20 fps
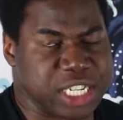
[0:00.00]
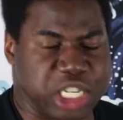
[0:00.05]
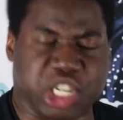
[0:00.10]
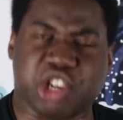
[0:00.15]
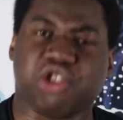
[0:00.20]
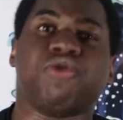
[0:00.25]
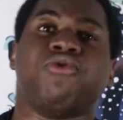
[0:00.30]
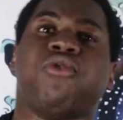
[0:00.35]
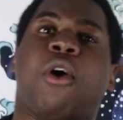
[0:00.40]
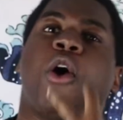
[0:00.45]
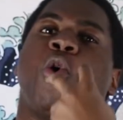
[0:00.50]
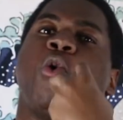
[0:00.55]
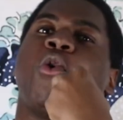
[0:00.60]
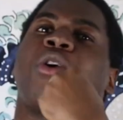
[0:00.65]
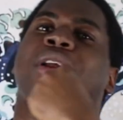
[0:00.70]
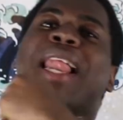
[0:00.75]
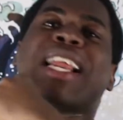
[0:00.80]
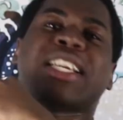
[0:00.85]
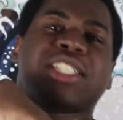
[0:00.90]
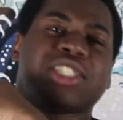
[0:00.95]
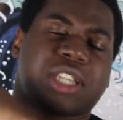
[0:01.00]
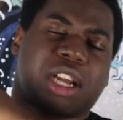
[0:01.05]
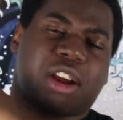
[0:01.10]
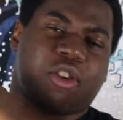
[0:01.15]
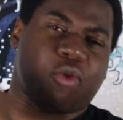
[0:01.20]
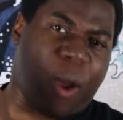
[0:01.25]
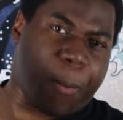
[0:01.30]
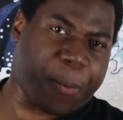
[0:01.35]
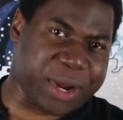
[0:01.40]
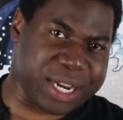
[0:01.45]
the rogue legendary
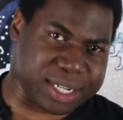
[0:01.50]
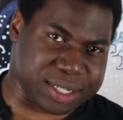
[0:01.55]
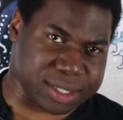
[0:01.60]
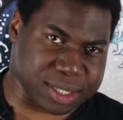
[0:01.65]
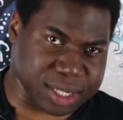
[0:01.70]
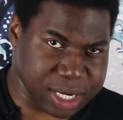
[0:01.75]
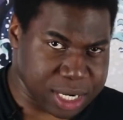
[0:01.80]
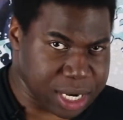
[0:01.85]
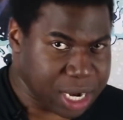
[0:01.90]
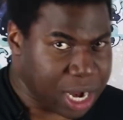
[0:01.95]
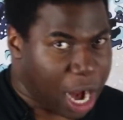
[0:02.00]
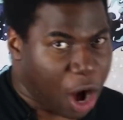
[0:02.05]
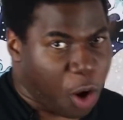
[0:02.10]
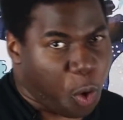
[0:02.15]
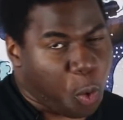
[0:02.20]
weapon. A